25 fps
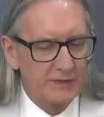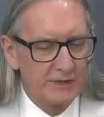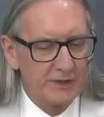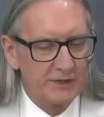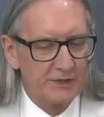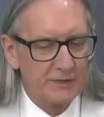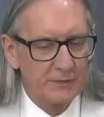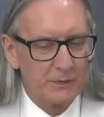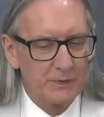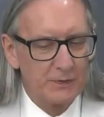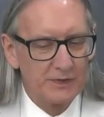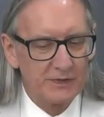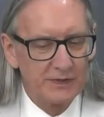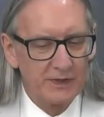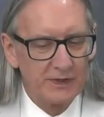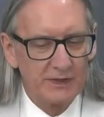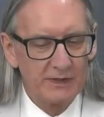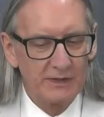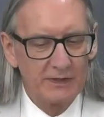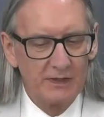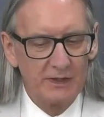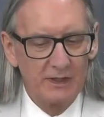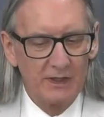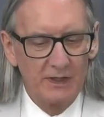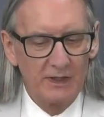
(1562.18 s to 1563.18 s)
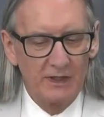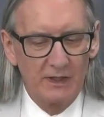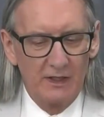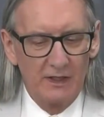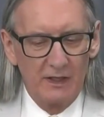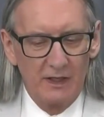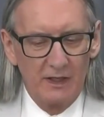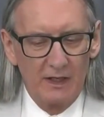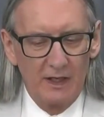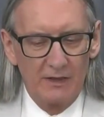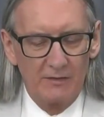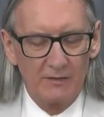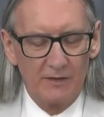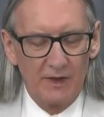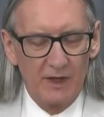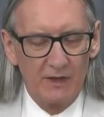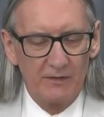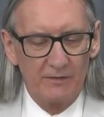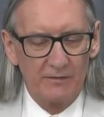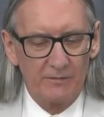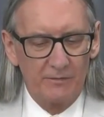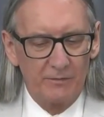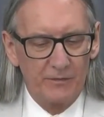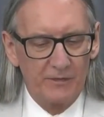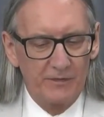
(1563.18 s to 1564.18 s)
that this was a
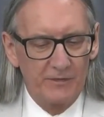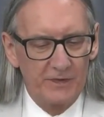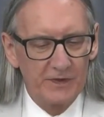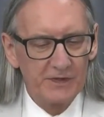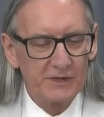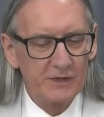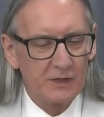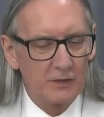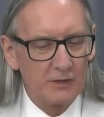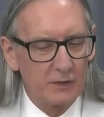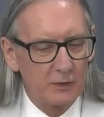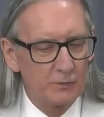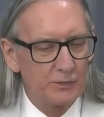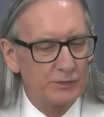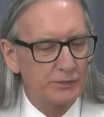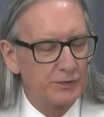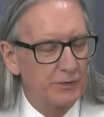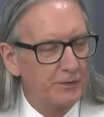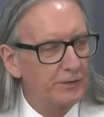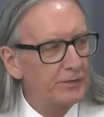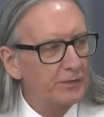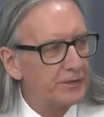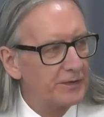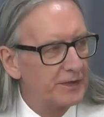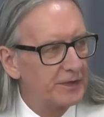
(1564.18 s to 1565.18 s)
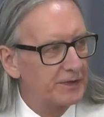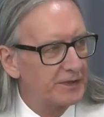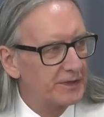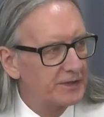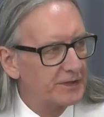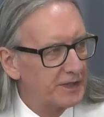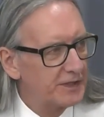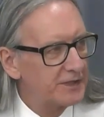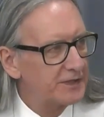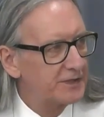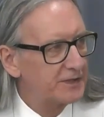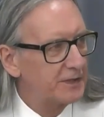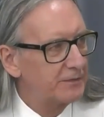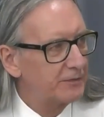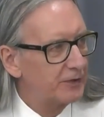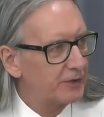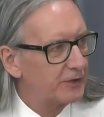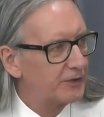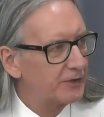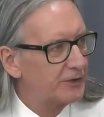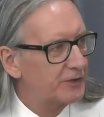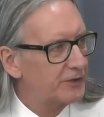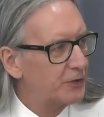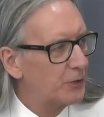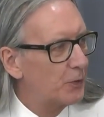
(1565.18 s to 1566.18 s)
physical proof that the system
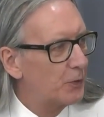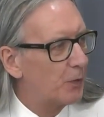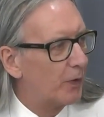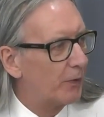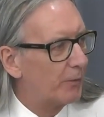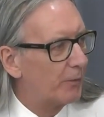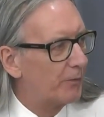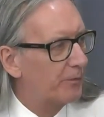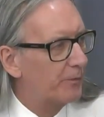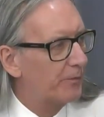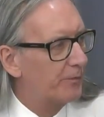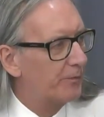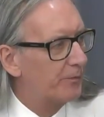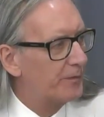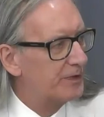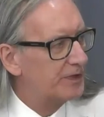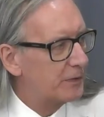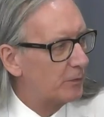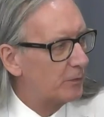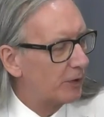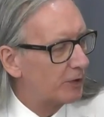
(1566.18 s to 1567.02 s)
could do what Mr.